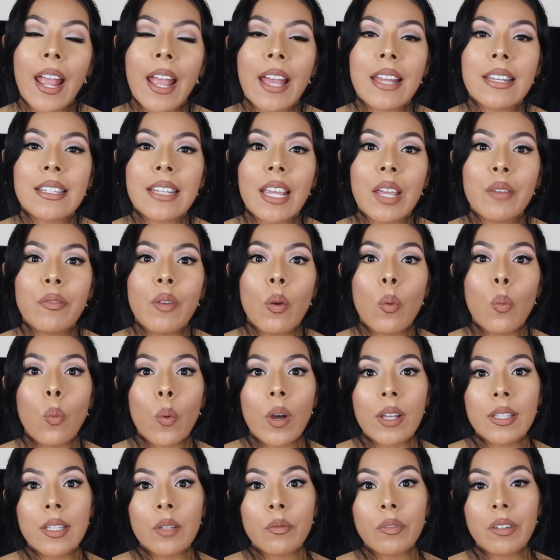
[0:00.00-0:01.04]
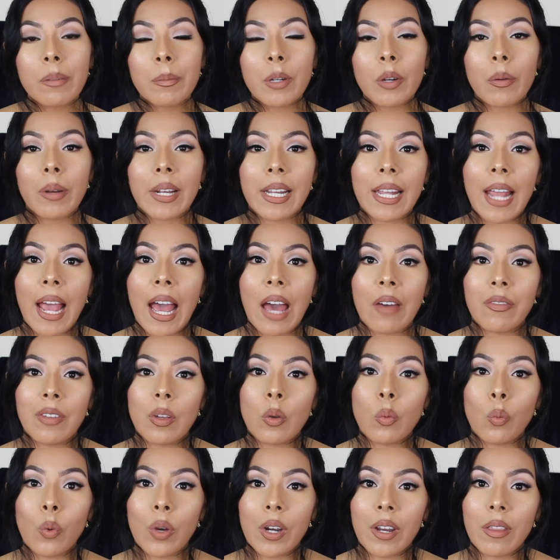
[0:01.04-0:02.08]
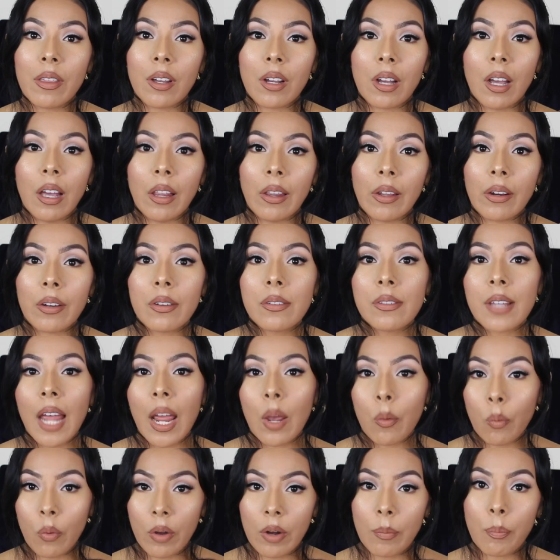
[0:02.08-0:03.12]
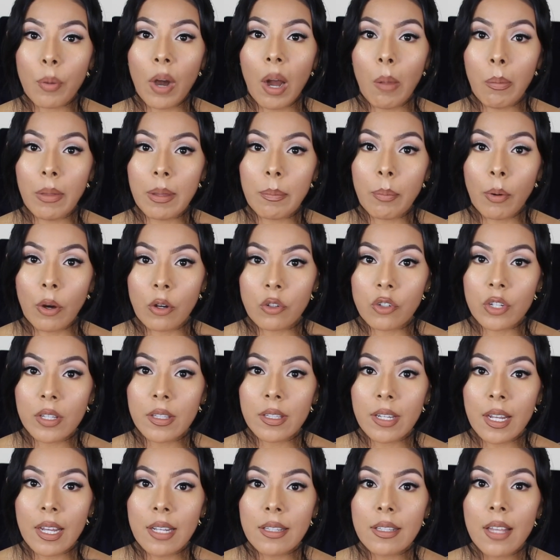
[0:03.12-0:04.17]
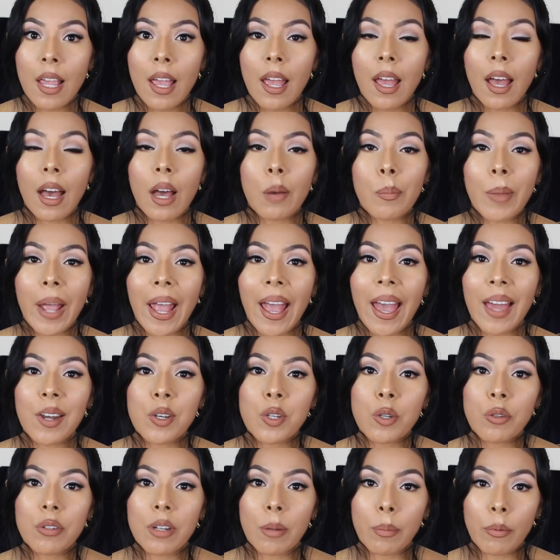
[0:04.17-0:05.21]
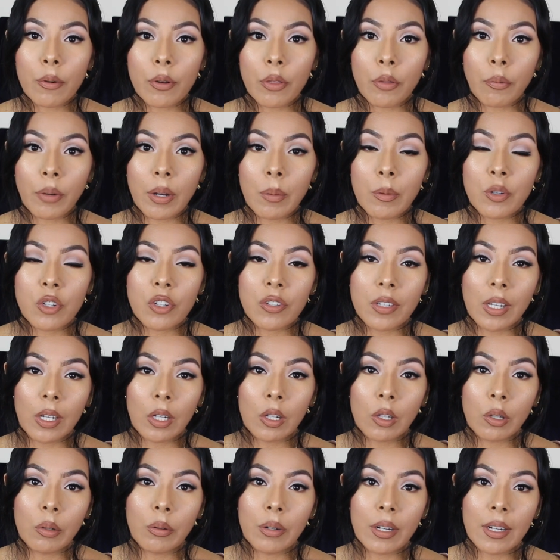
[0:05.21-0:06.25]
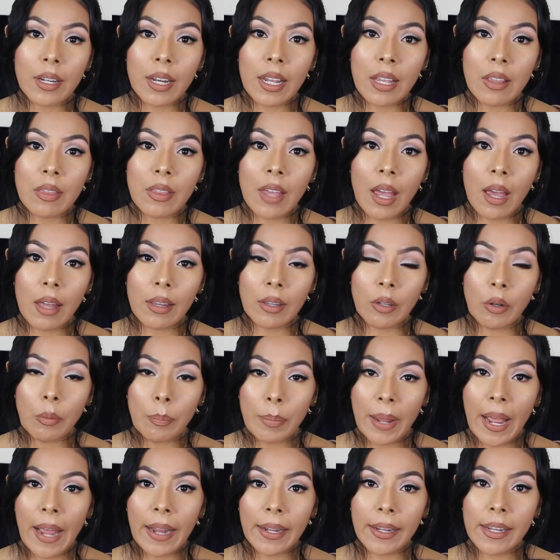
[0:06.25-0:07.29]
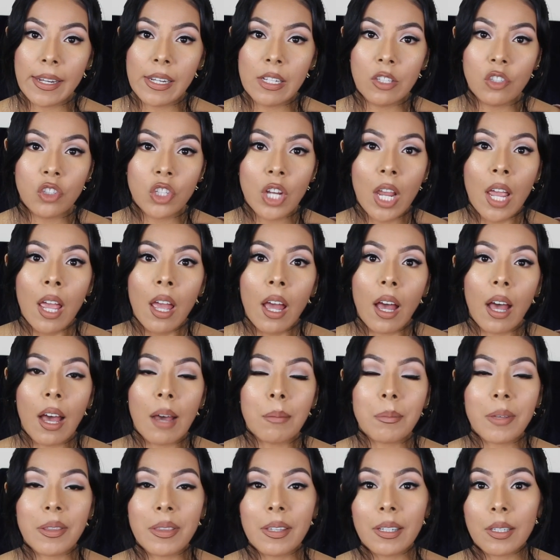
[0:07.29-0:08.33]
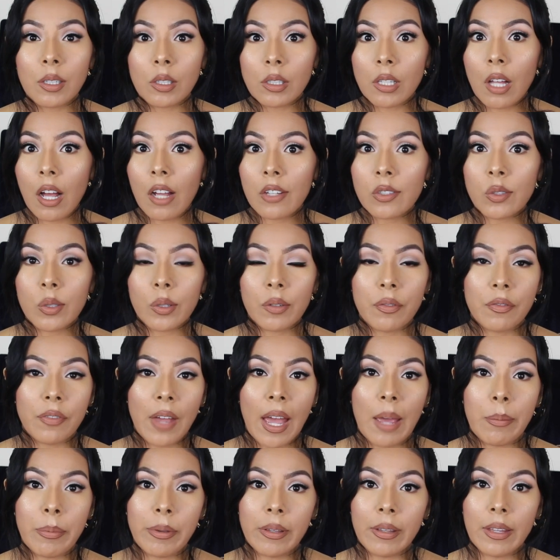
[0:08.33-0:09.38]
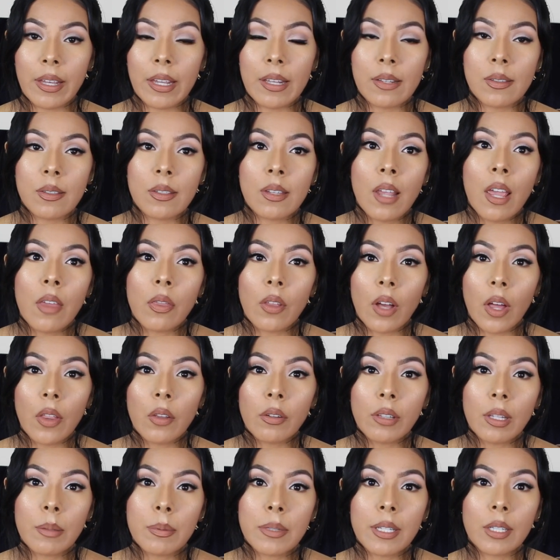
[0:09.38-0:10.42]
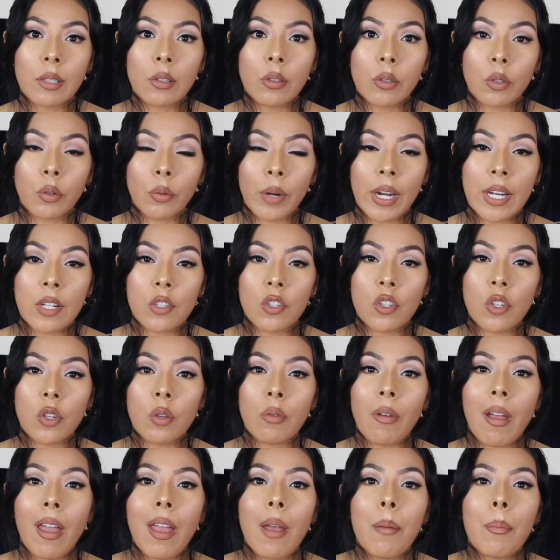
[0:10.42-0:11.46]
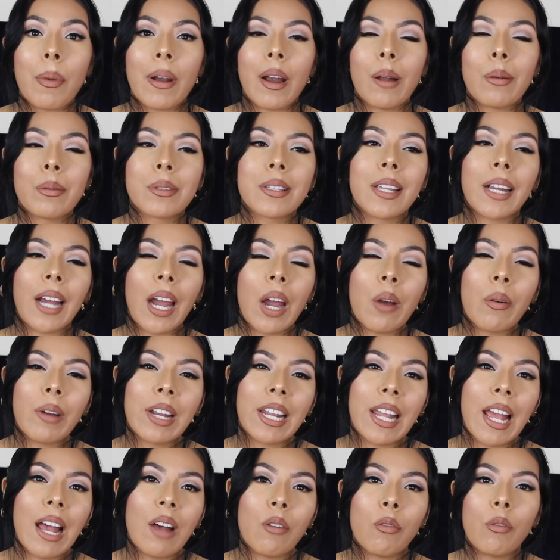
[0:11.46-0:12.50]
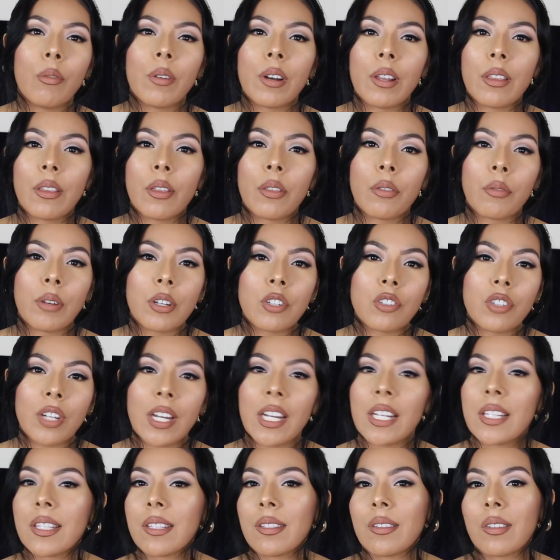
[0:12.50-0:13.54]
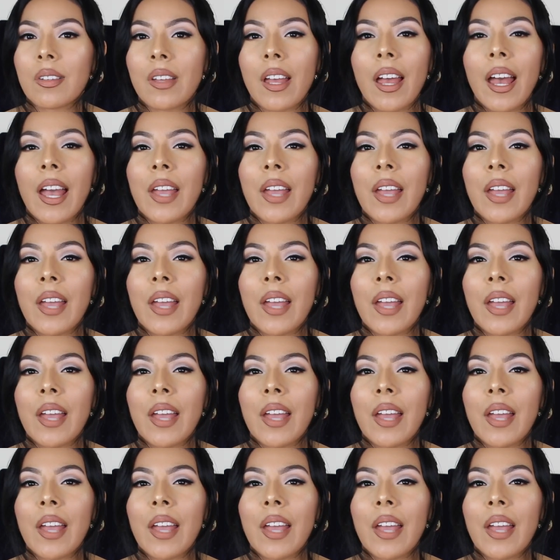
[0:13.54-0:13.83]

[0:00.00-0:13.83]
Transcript: And if it wasn't for me already having one of the colors, I would have probably purchased it. Um, I had nude number three, which is included in that little package. Um, the gloss looked fabulous. The other lipstick looked great too. But I was like, I already have one of the three shades.